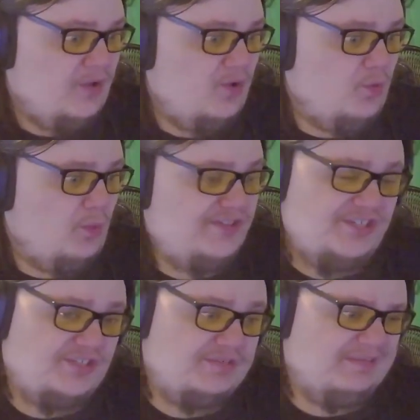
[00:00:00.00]
which
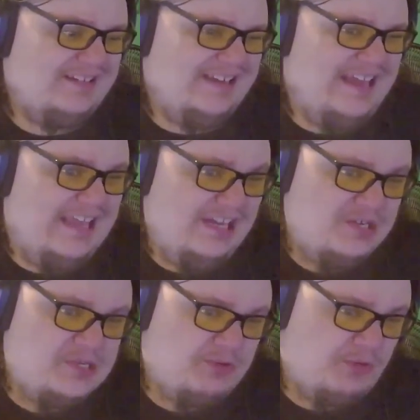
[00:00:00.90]
is
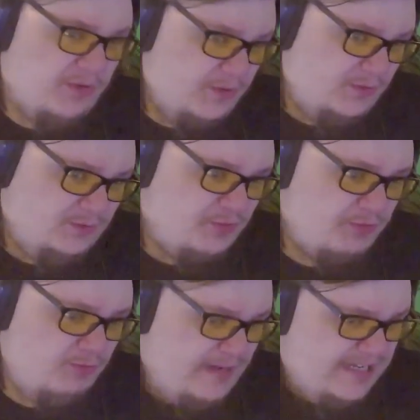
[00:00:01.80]

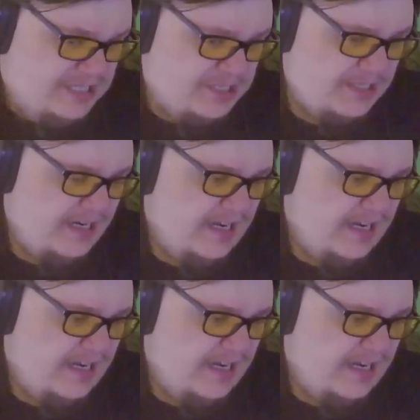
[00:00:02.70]
true-ish,